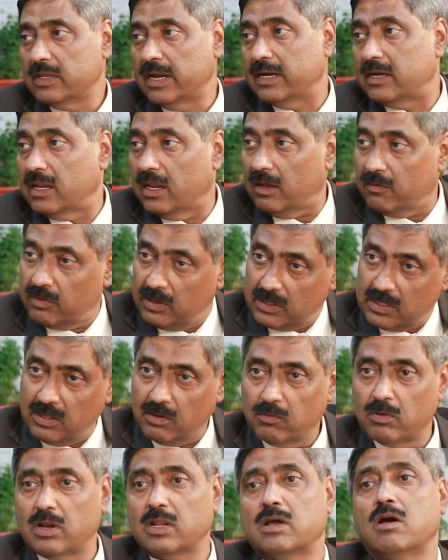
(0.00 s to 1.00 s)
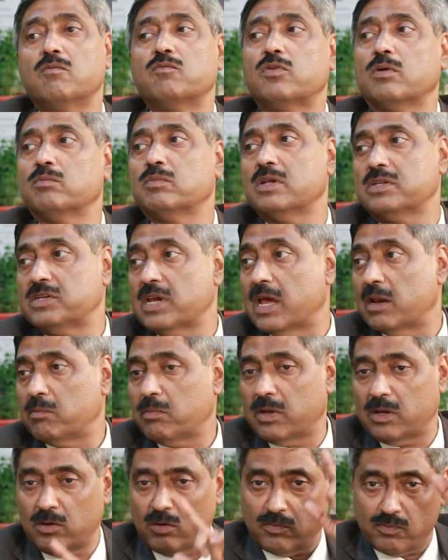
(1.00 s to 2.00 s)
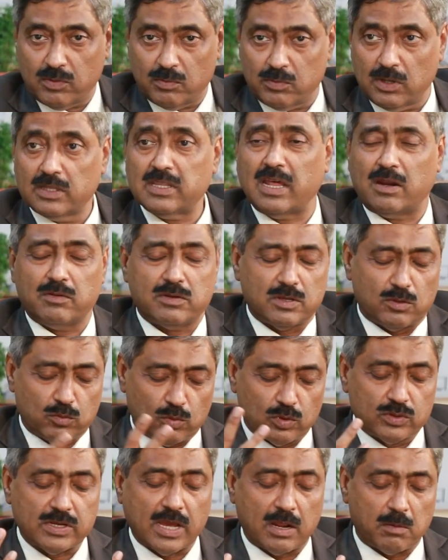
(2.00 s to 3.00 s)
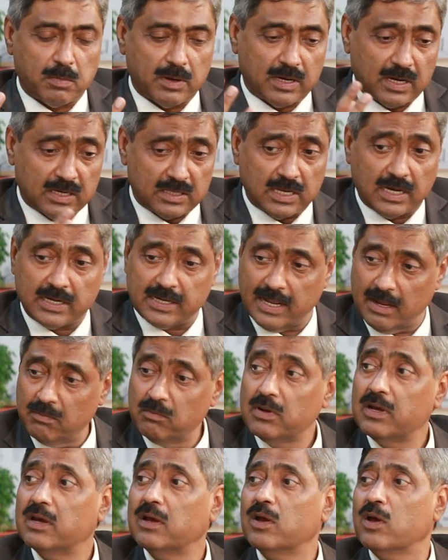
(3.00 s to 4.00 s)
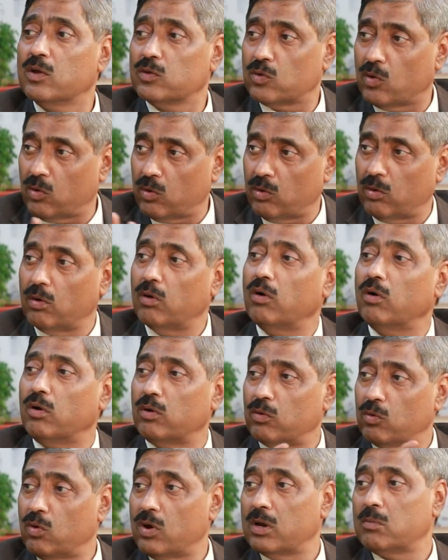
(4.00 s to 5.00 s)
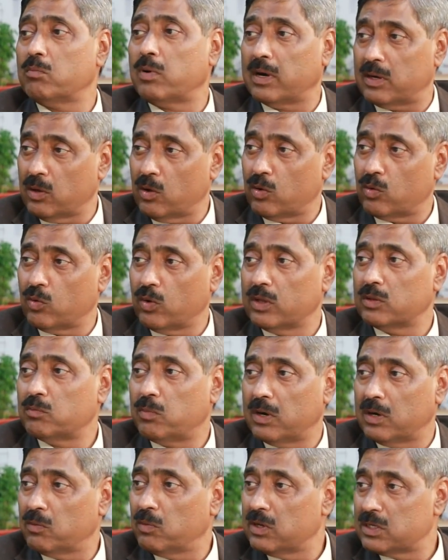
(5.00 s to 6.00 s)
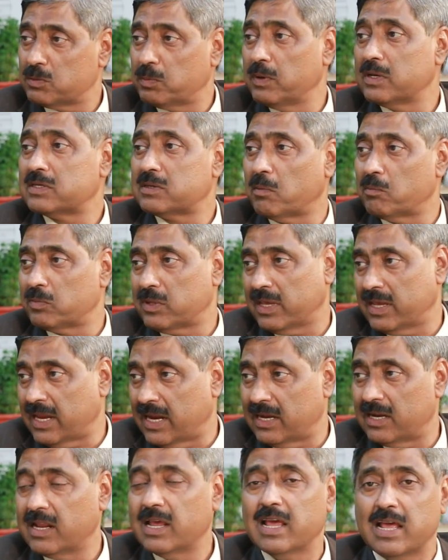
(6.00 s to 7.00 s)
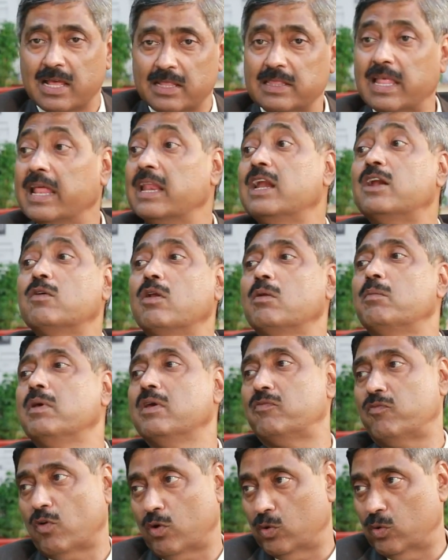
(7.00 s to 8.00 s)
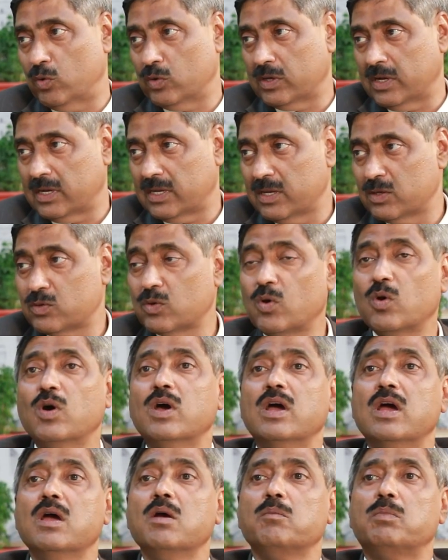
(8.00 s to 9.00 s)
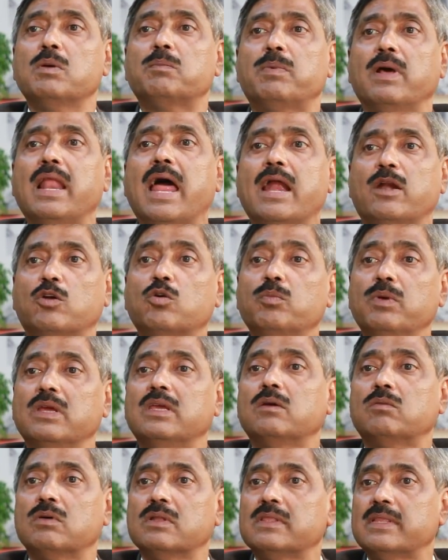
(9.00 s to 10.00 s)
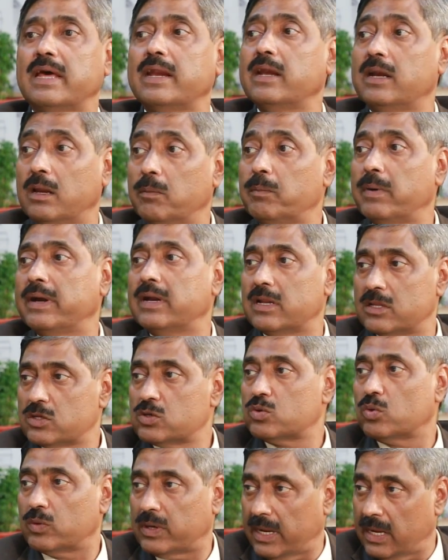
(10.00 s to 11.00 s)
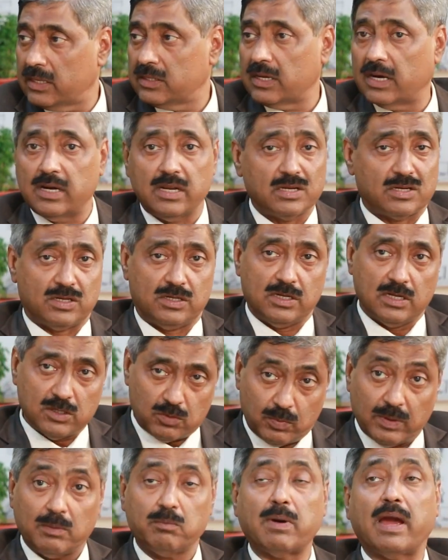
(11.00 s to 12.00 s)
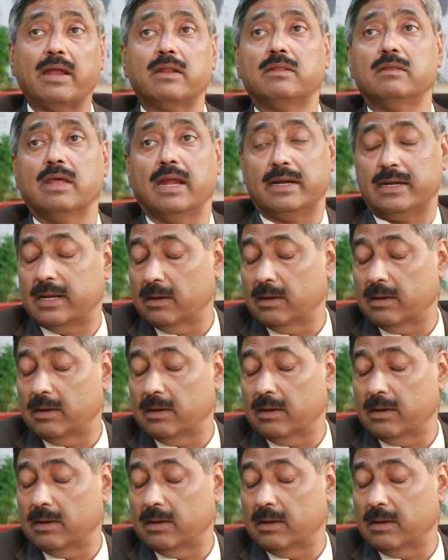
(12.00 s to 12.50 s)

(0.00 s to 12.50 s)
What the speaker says: that everything will come from the chairman or from the, there is no chairman at that time. So or Rohan Bhat or Rohit Bhat will speak something and then it will be followed. Okay? So people had to be given their independence to take their decisions. We by